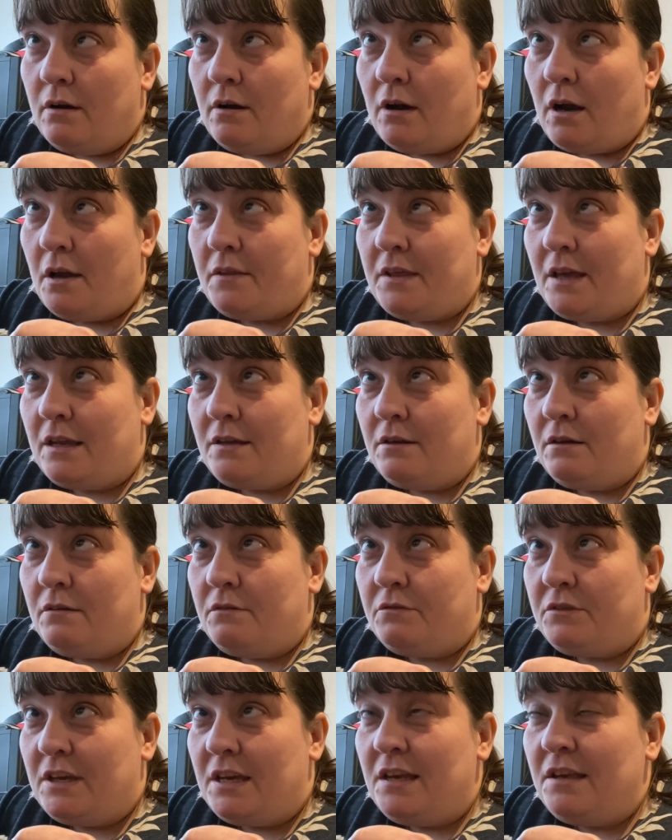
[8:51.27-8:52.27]
and then
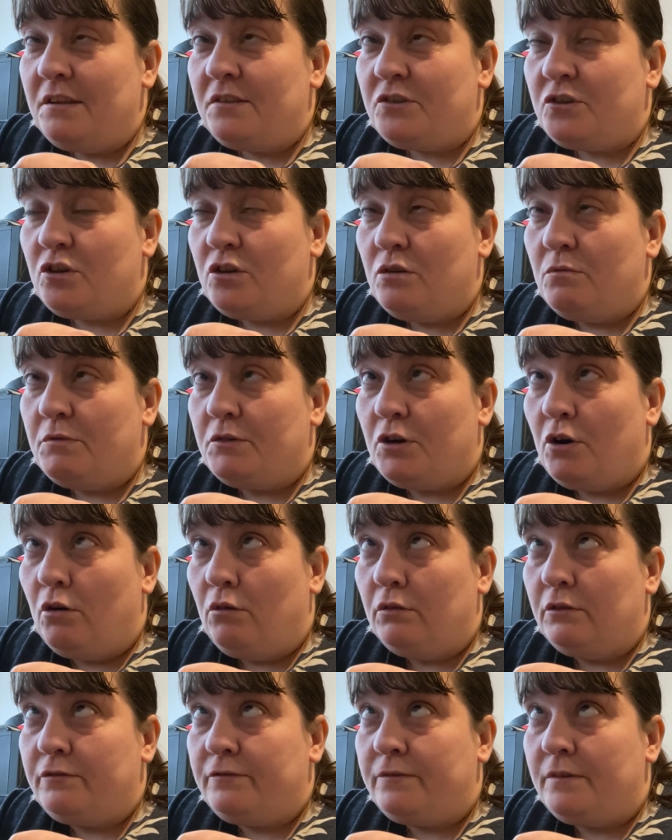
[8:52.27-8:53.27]
these 2 would
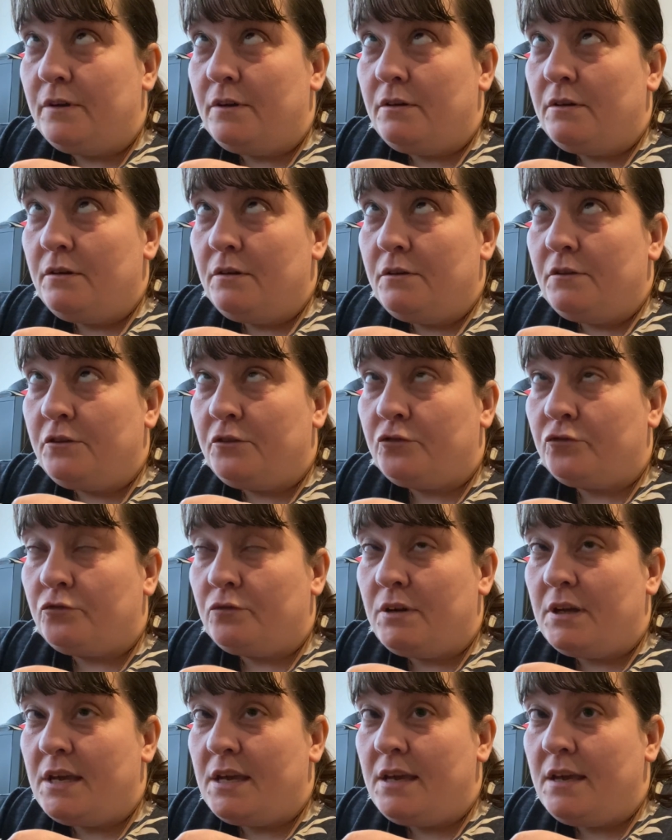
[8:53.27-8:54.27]
hold for
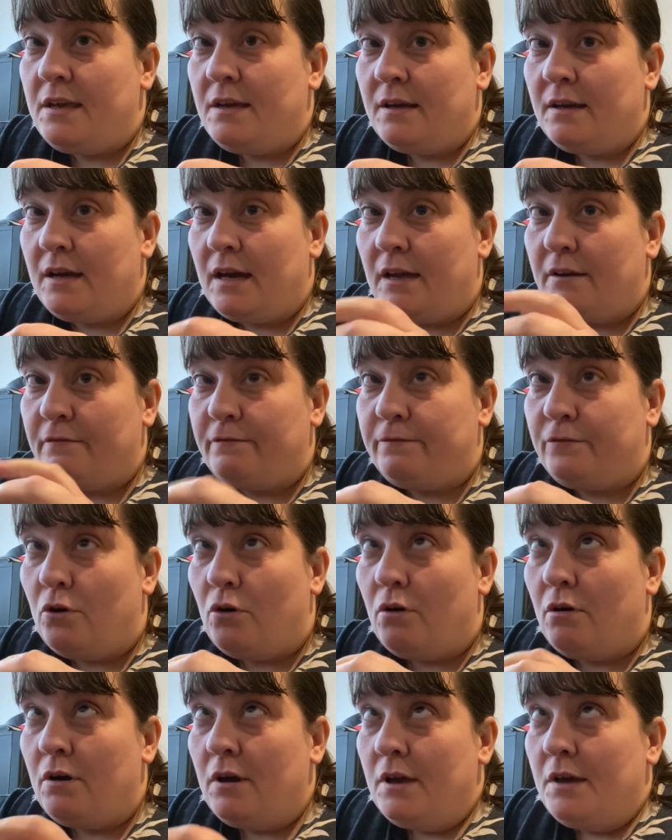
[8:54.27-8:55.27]
3 and
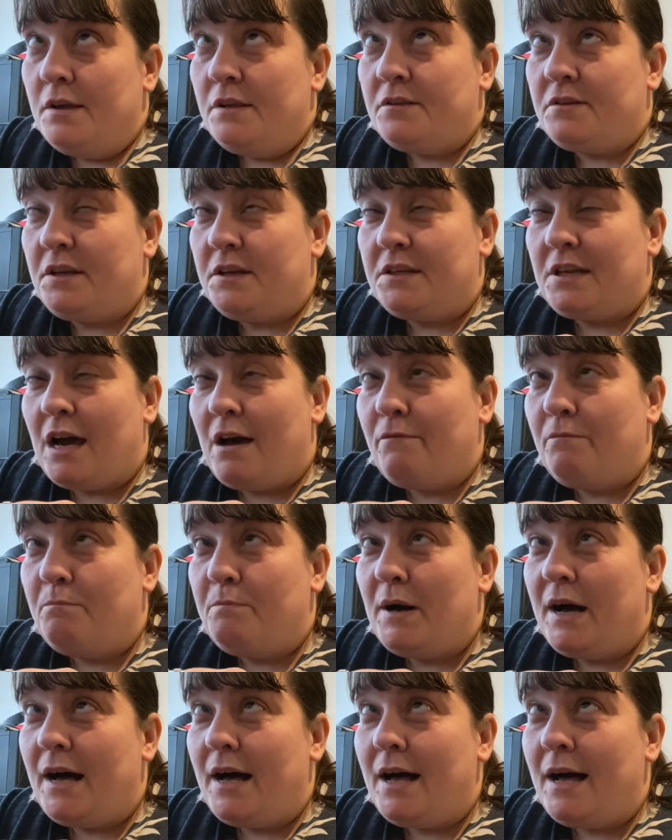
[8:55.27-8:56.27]
4. So you'd have
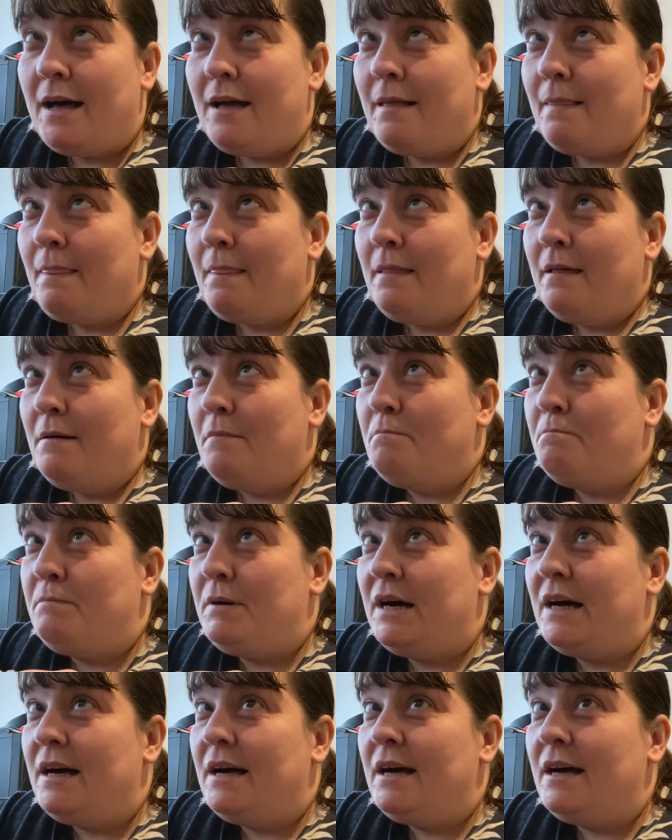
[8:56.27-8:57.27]
ba,
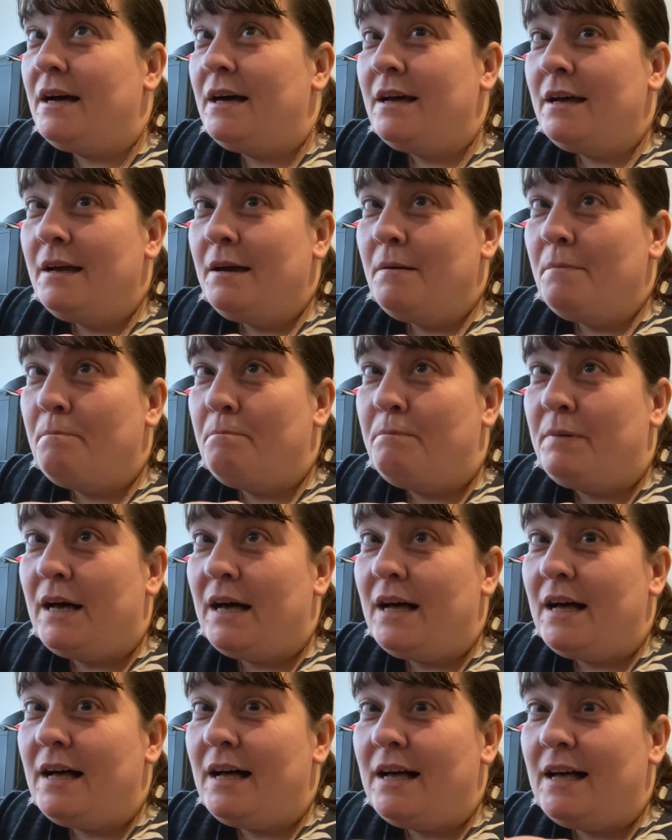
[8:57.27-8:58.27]
ba,
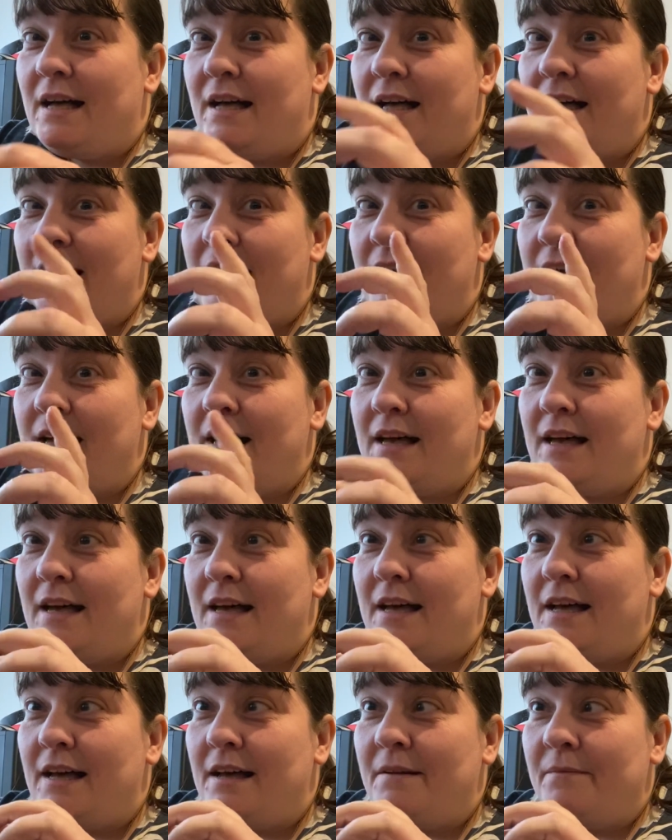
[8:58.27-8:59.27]

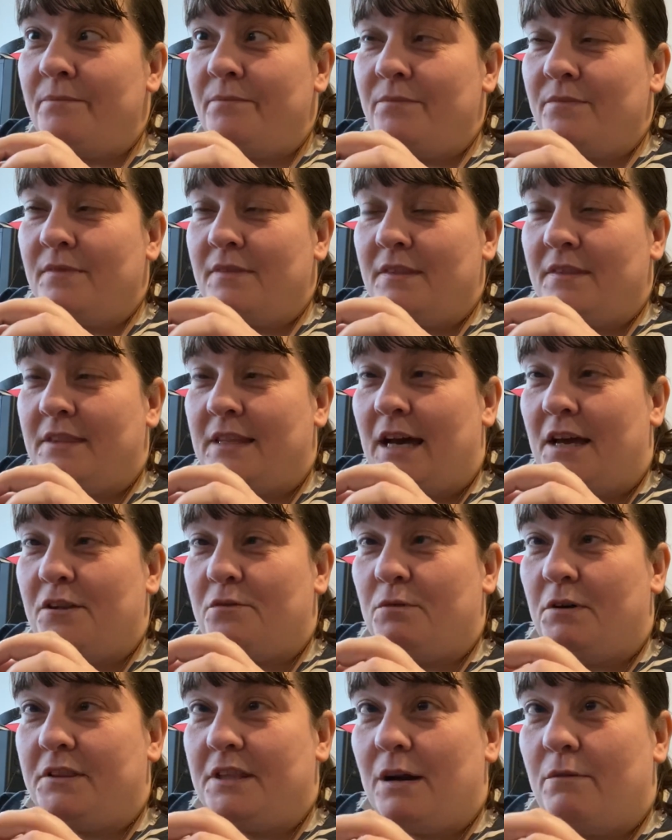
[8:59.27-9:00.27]
ba.
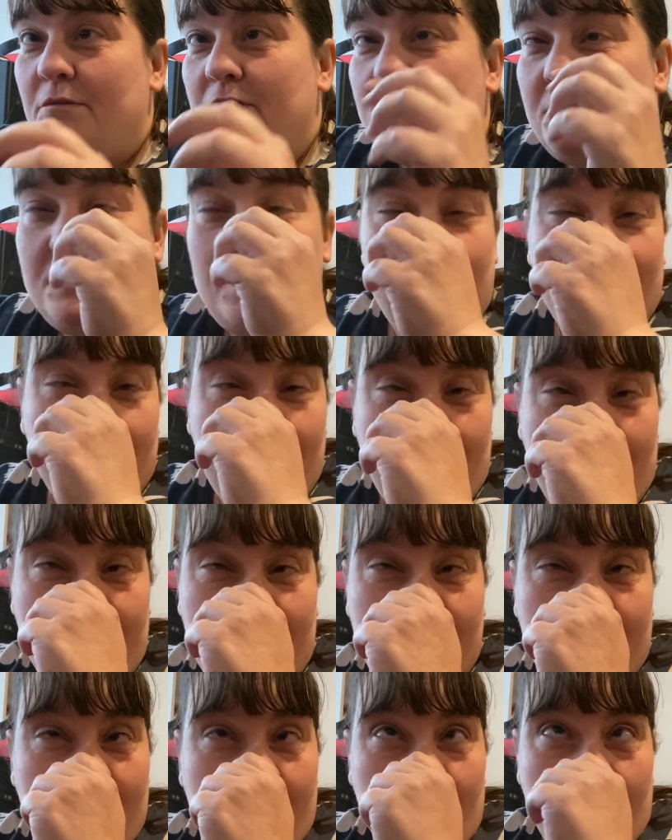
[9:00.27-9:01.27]
That's what that would sound
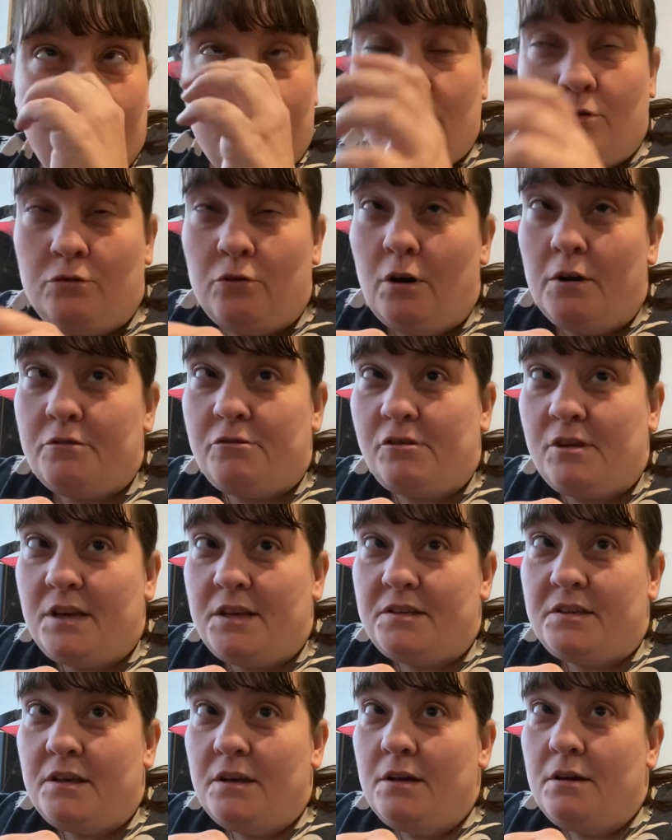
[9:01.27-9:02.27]
like.
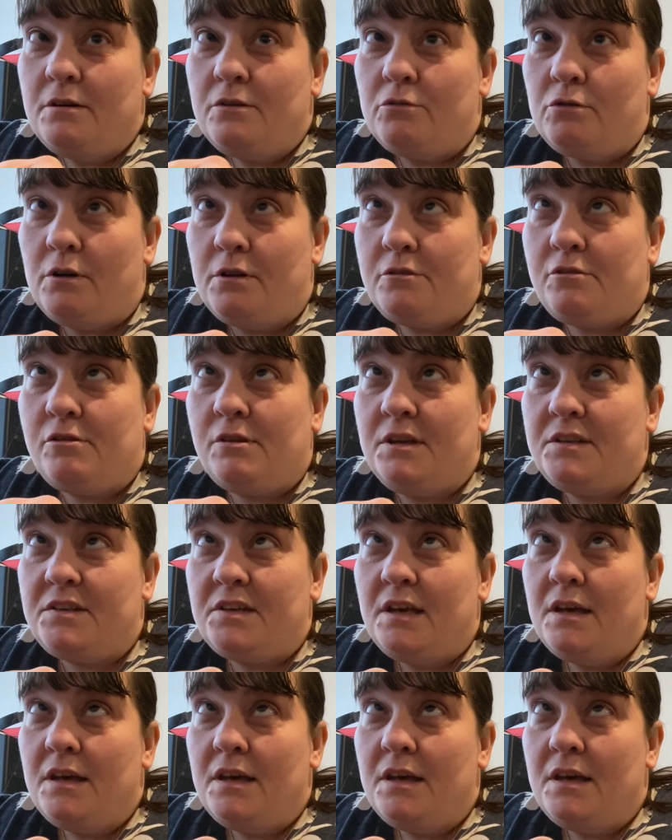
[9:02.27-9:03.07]
Crotchet, crotchet,